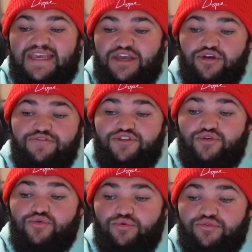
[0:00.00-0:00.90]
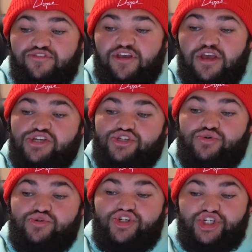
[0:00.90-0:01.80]
could have used
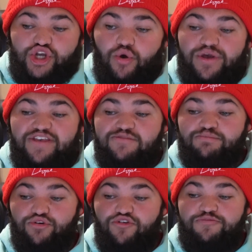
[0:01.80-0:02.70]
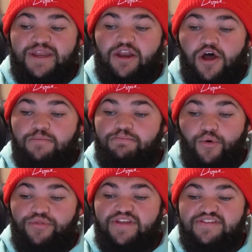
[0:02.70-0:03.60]
to show his improvement on
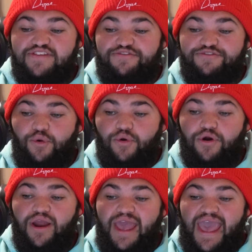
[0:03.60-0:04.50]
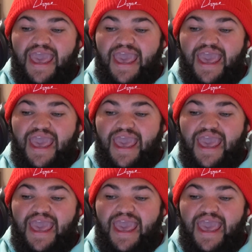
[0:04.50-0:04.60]
both ends of the floor,